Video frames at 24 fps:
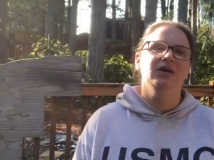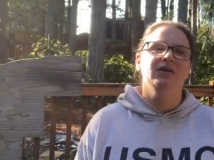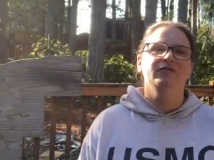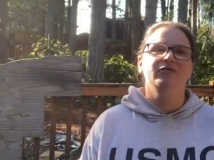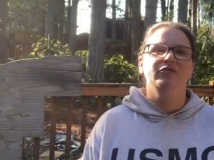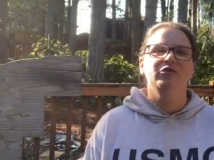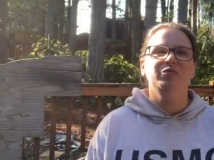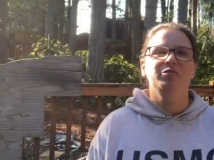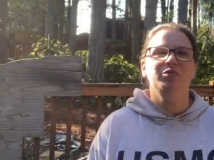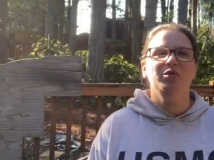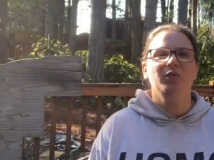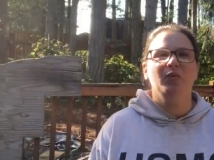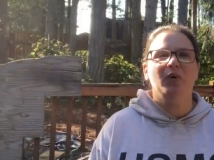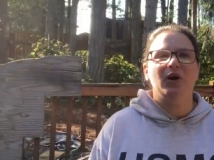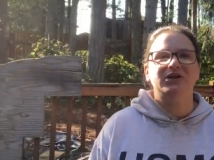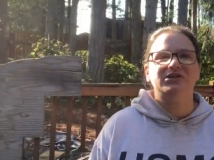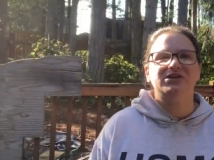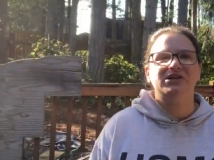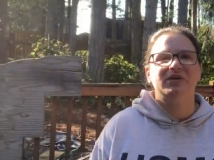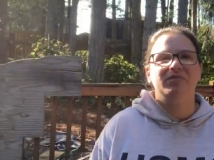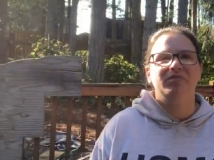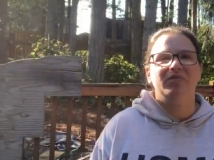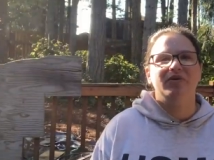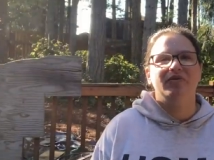if you've been
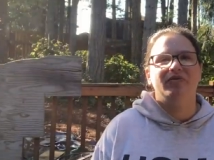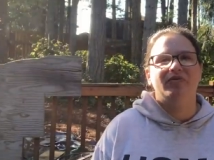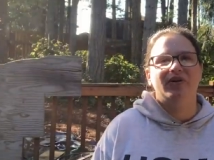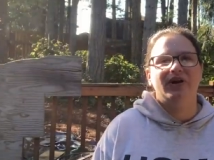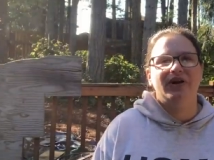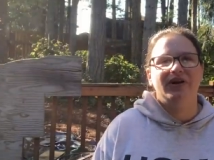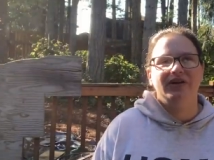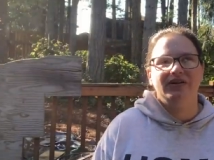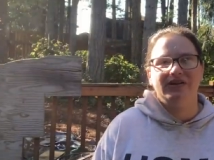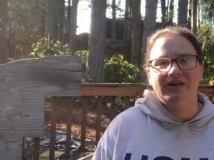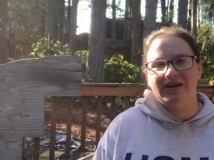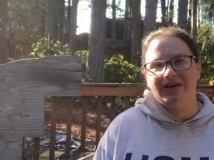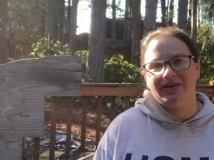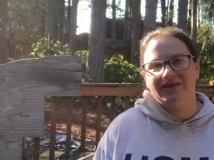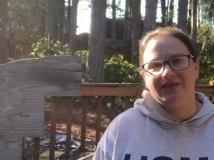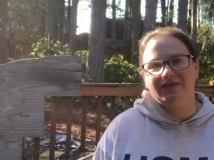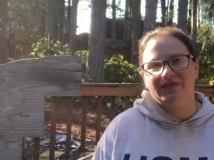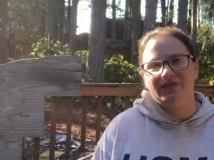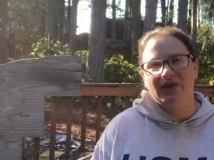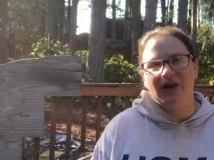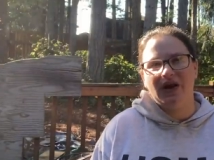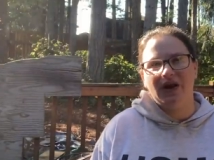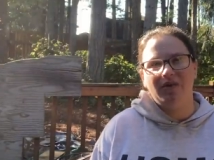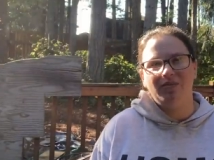watching me for any length of
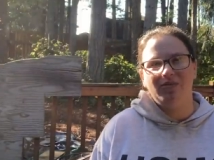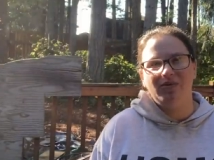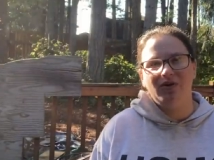time,